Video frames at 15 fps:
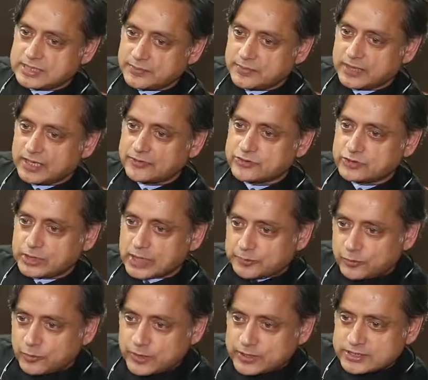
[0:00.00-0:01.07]
It's something I've stood up
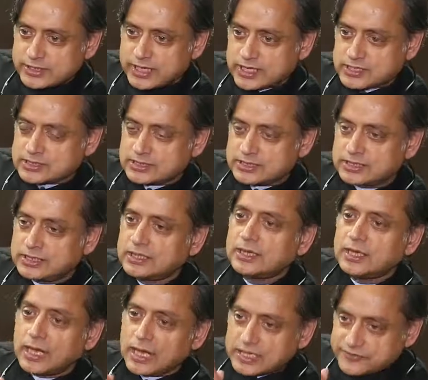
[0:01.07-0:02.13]
for internationally,
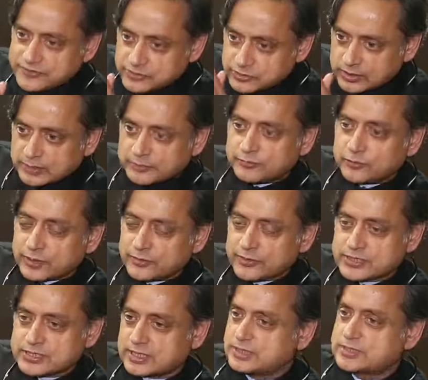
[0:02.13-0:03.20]
I've stood up for in
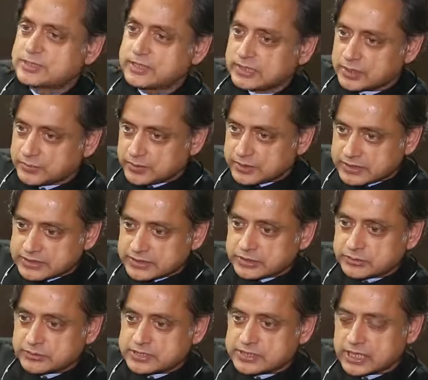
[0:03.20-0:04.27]
this country, and I will
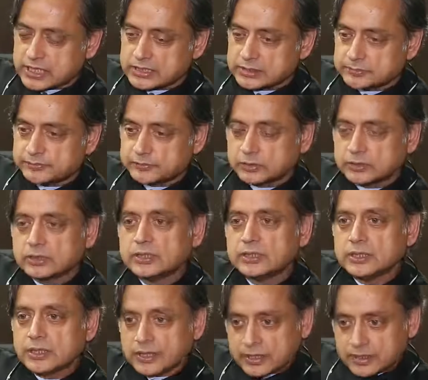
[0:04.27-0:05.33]
continue to stand up for.
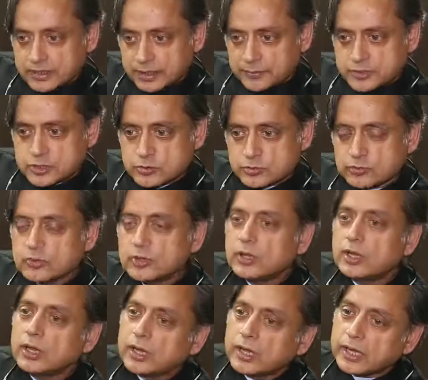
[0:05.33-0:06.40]
Number two,
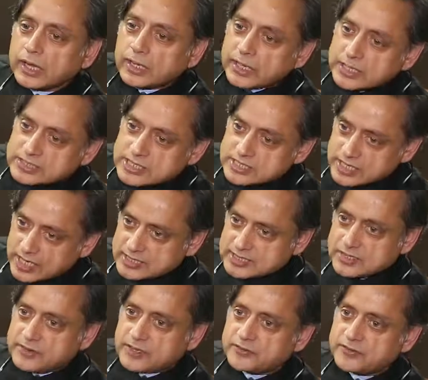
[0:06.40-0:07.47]
in
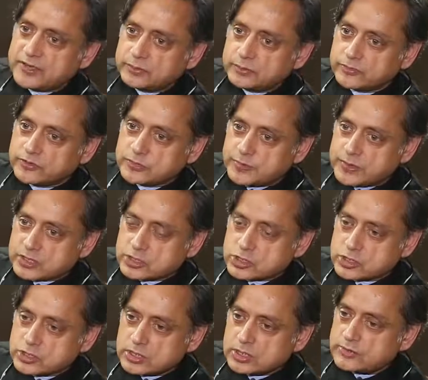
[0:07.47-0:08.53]
exercising the freedom of
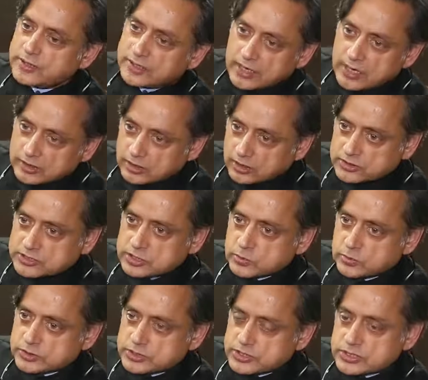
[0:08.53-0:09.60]
speech, there are
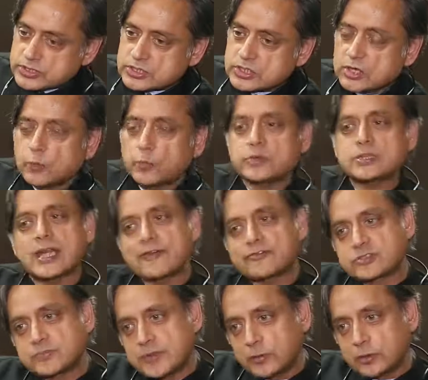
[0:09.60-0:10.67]
consequences which
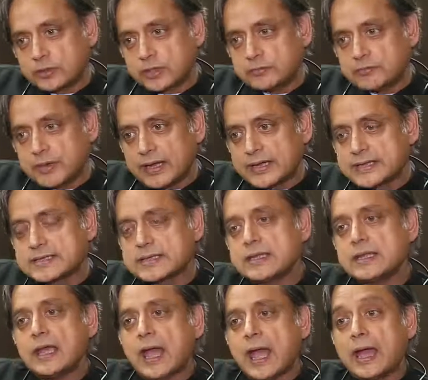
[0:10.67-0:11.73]
have to be borne in mind.
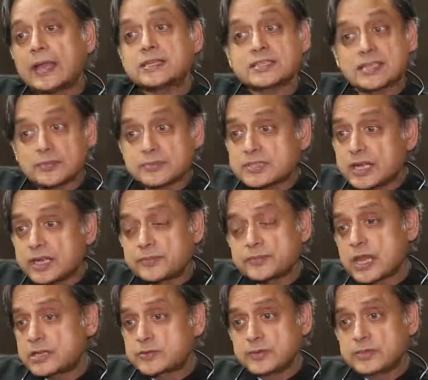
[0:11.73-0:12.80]
And
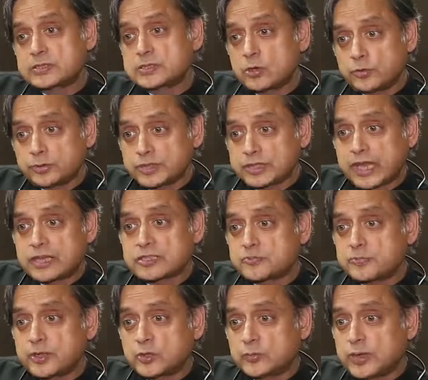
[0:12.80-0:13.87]
sometimes, as we saw with the case
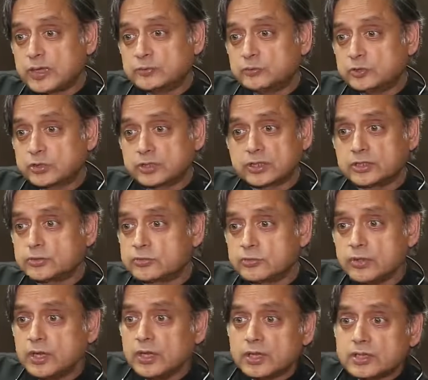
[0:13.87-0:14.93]
of Perumal Murugan,
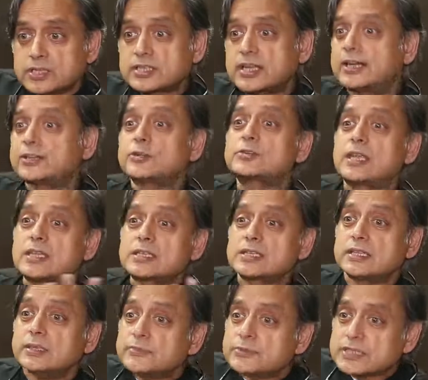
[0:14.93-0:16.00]
who decided to
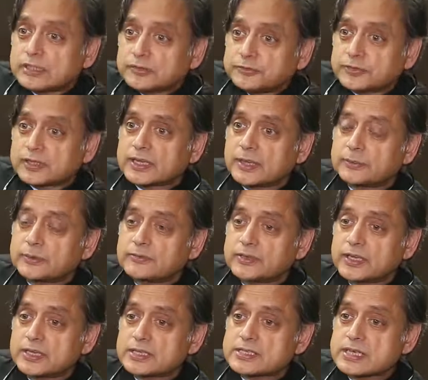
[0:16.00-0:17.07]
censor himself for a couple of
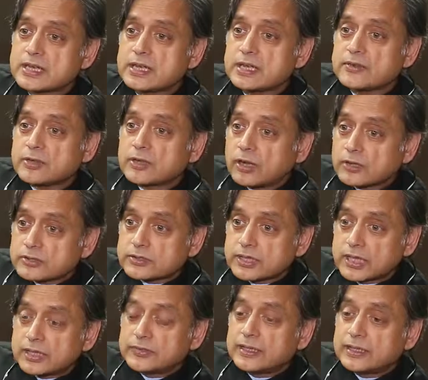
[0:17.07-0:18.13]
years,
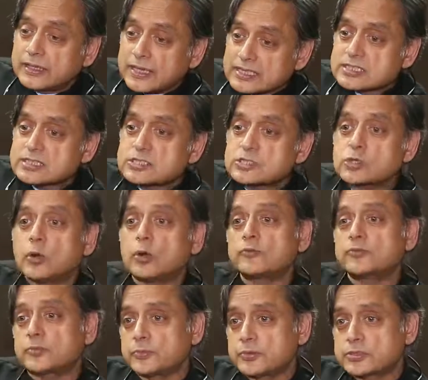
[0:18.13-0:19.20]
the lessons
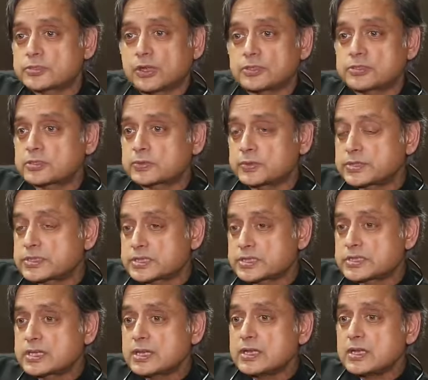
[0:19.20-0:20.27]
drawn from those
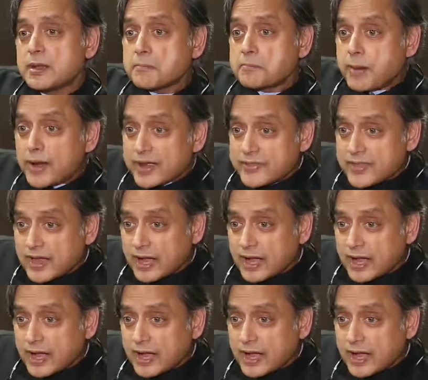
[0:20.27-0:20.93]
consequences by